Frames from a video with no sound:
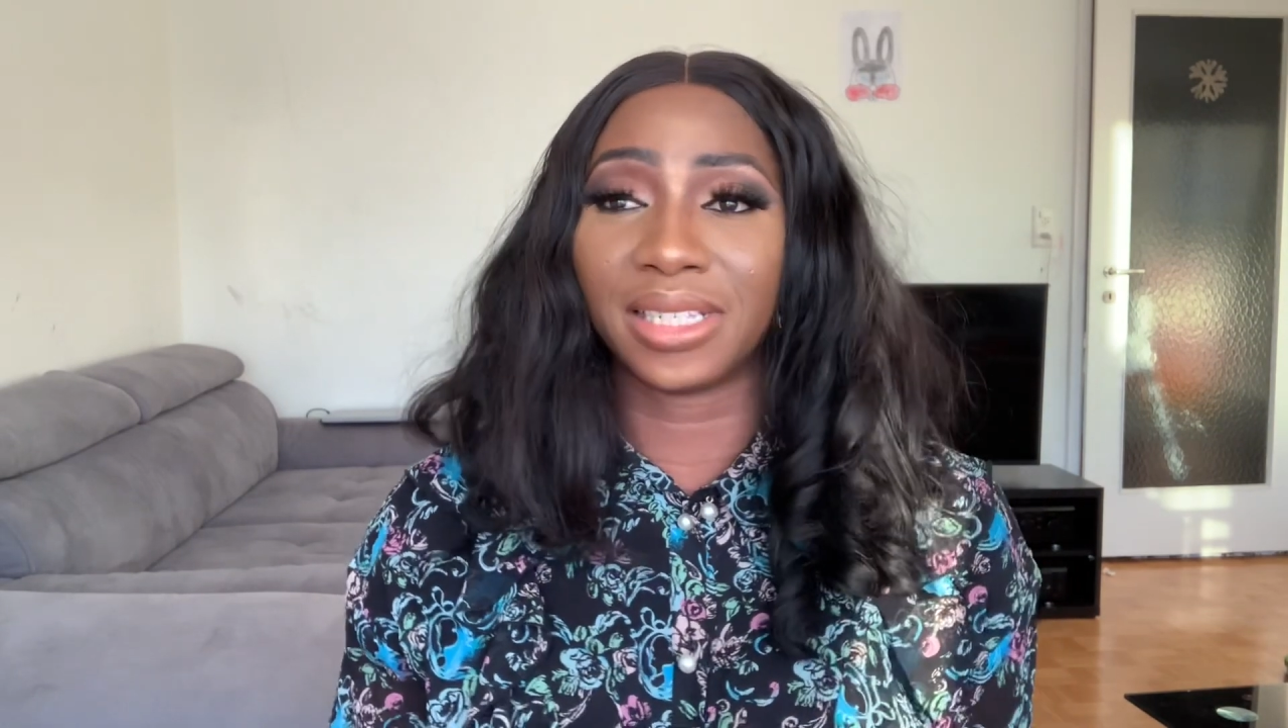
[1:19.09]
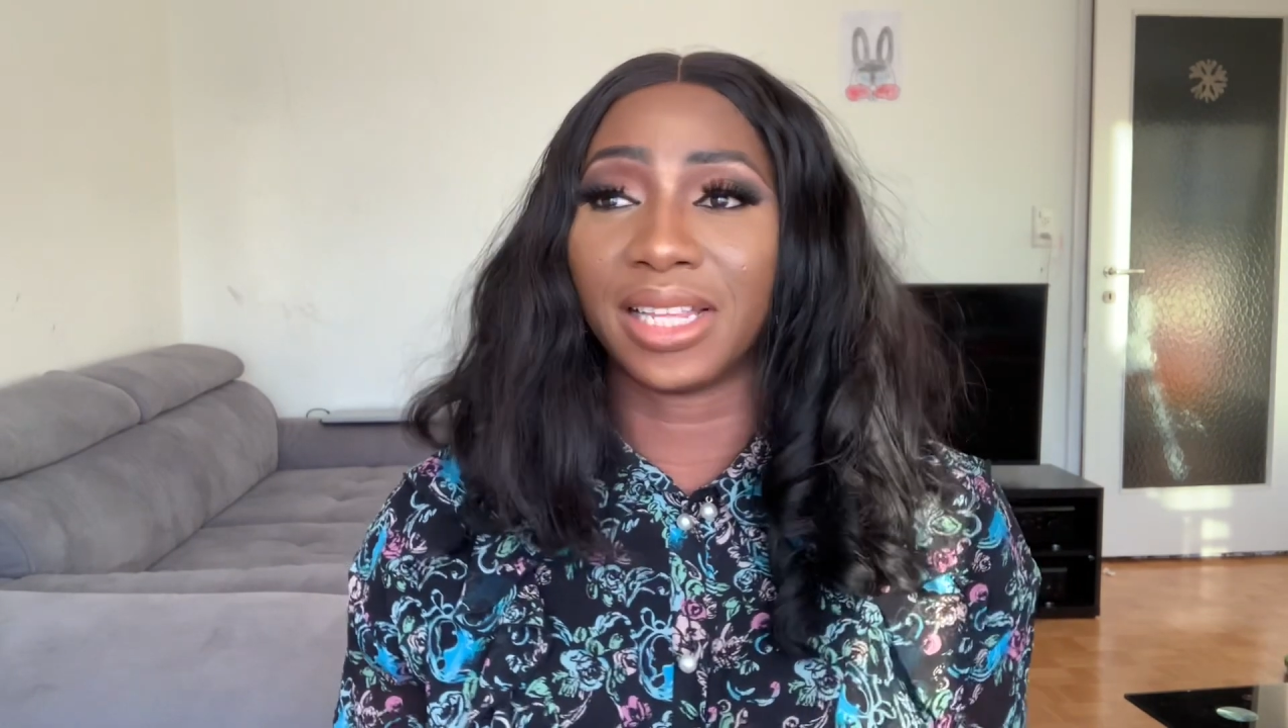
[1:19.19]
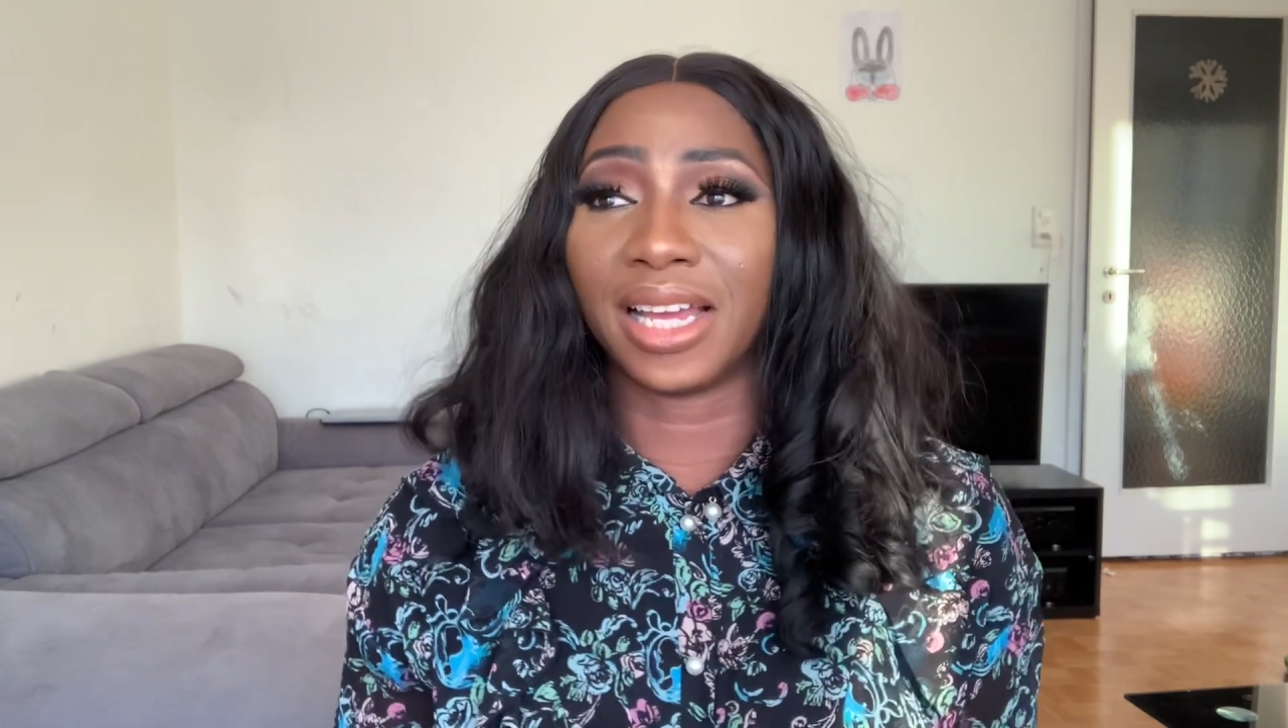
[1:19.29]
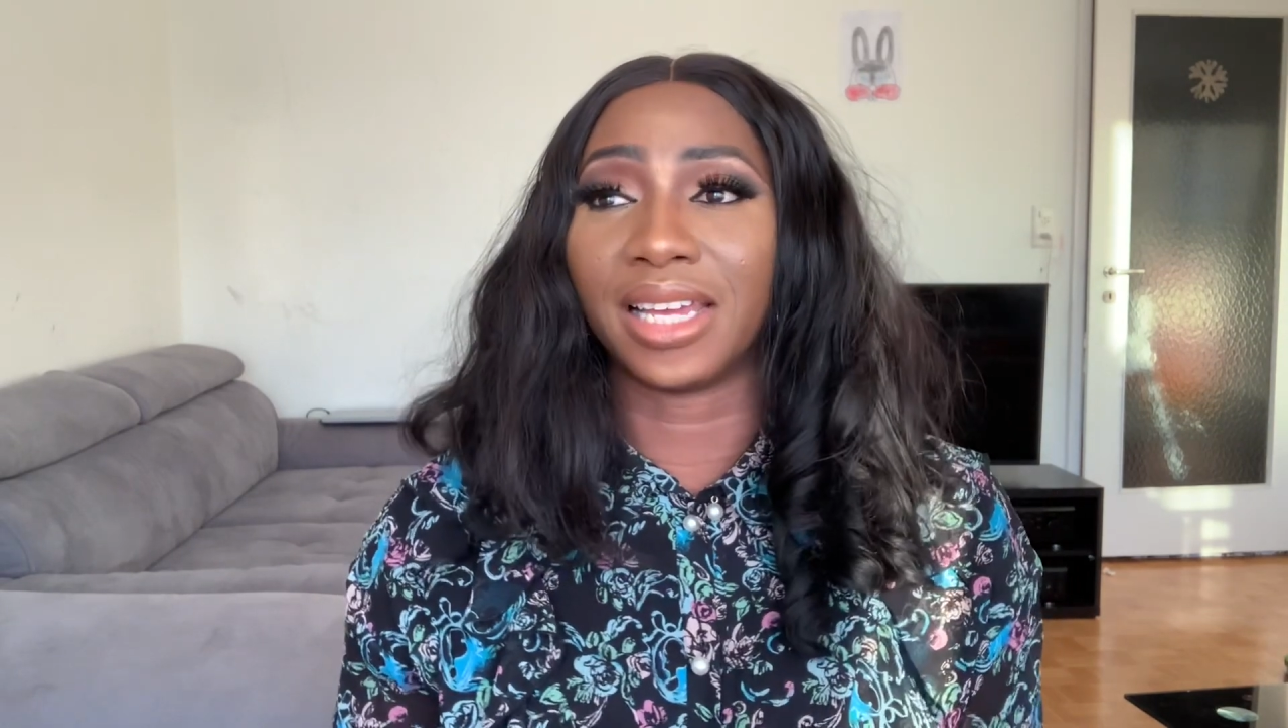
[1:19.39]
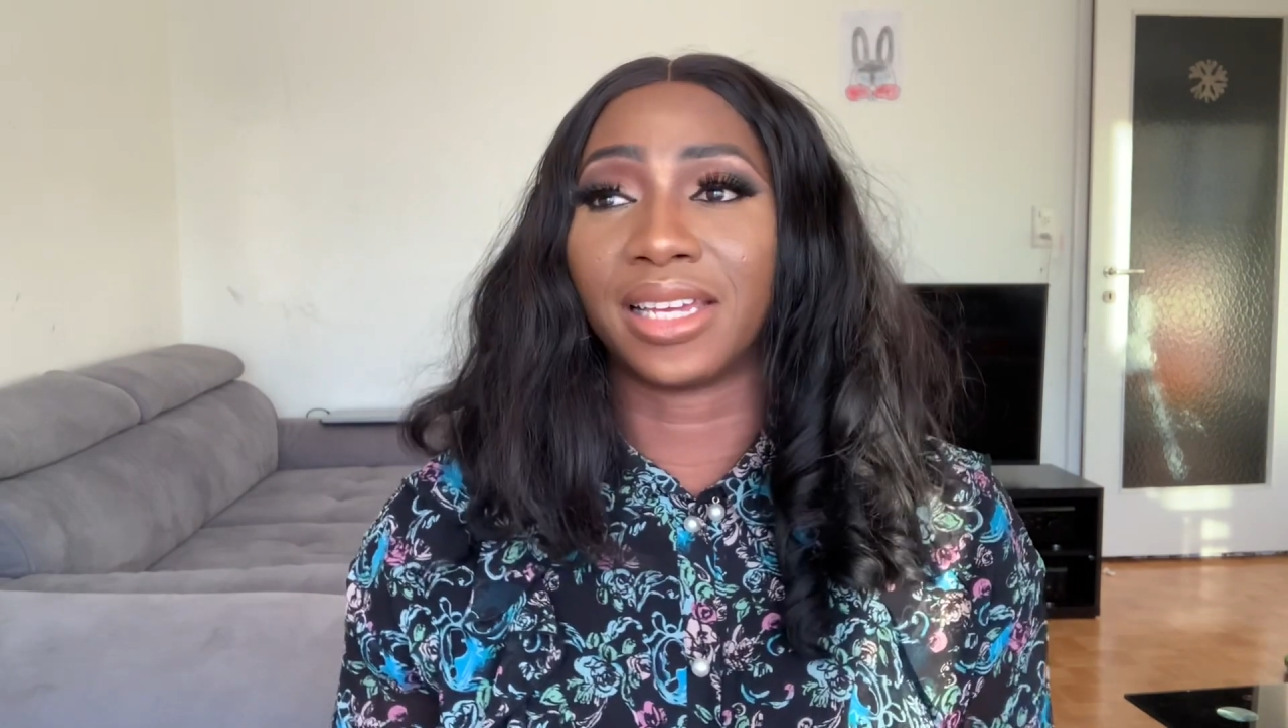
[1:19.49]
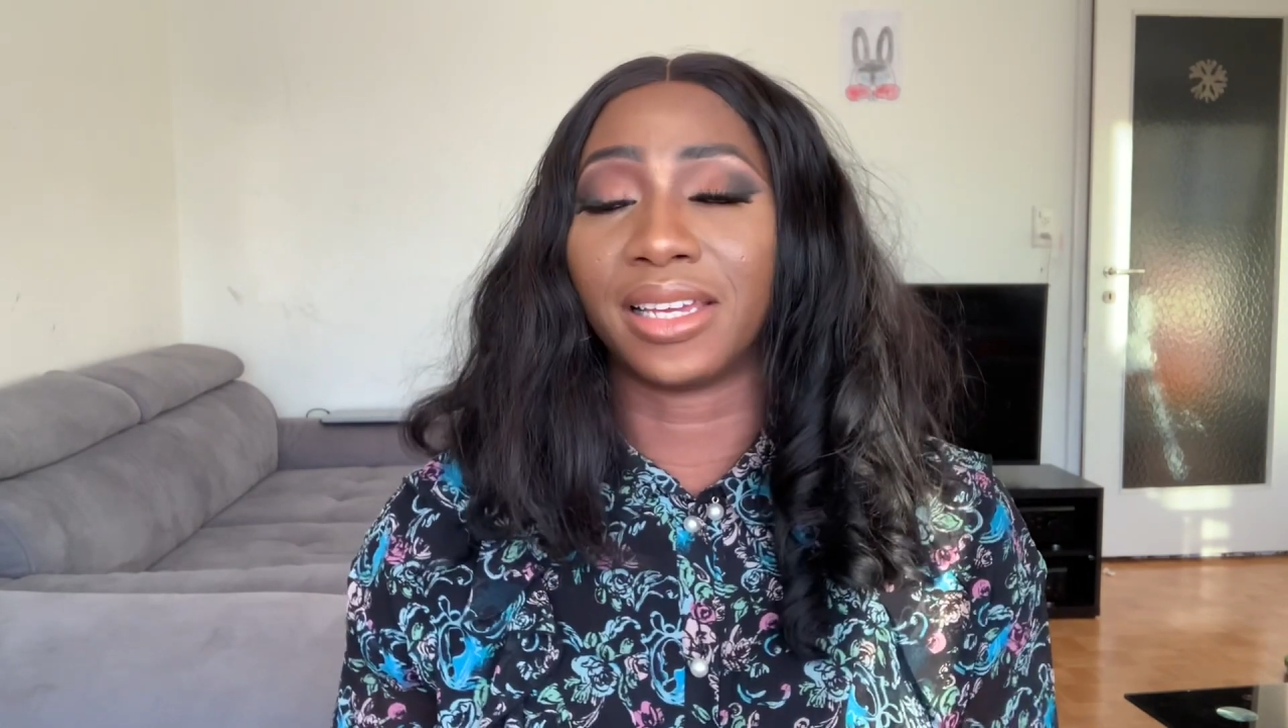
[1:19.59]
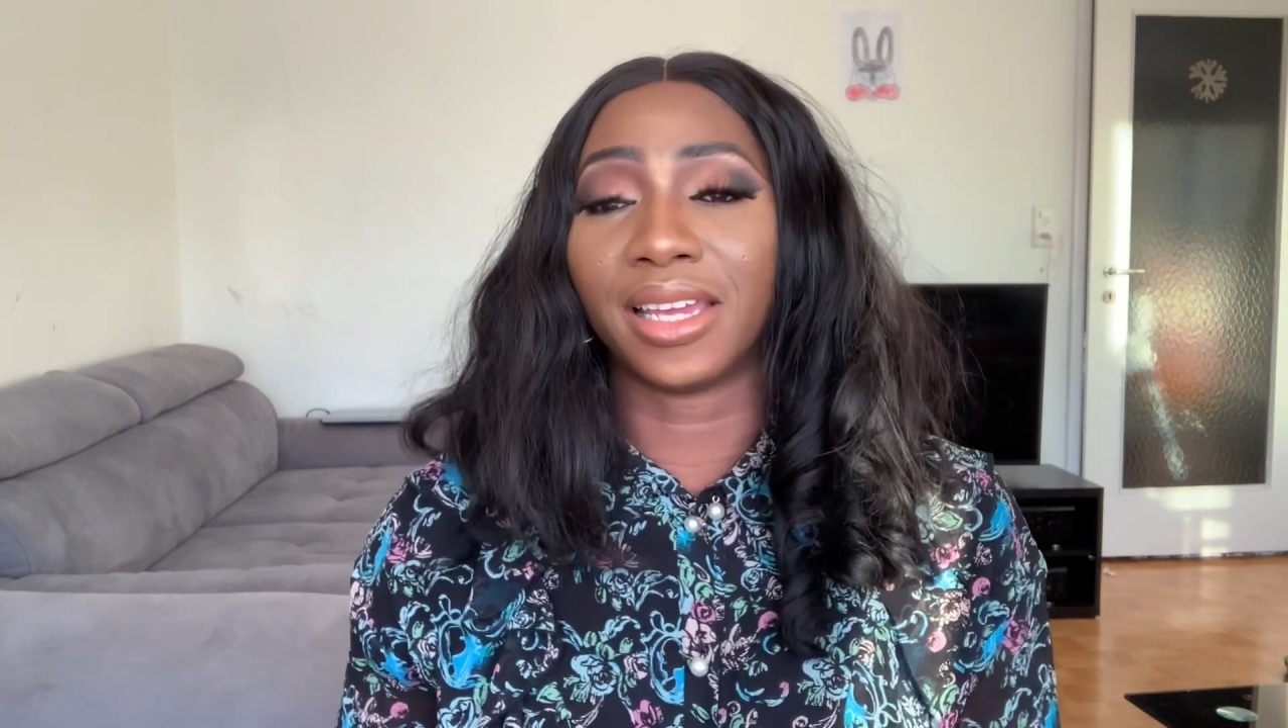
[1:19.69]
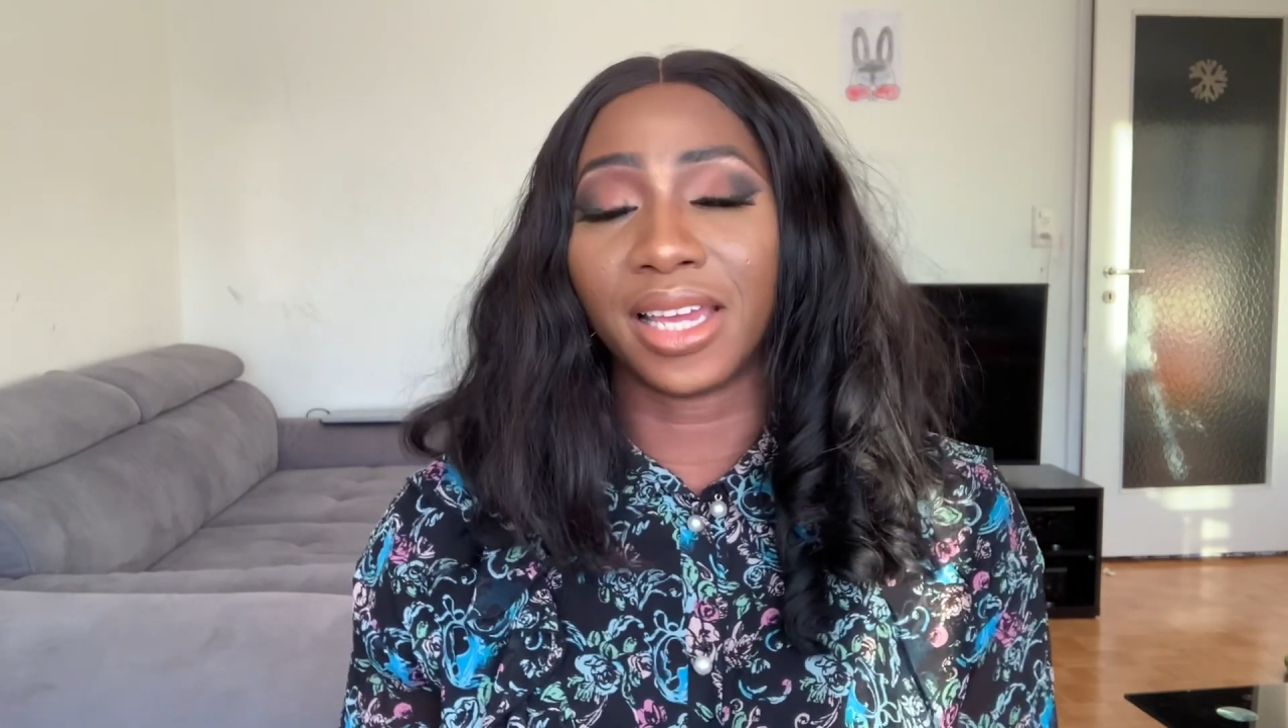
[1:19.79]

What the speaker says: like here